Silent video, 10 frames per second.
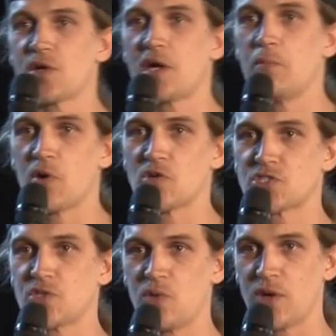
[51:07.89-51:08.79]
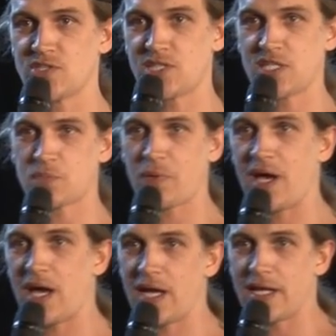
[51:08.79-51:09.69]
commercial where she gets
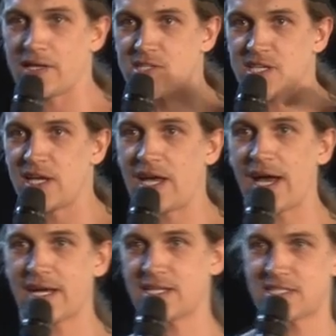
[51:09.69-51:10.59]
paid and shit, and I can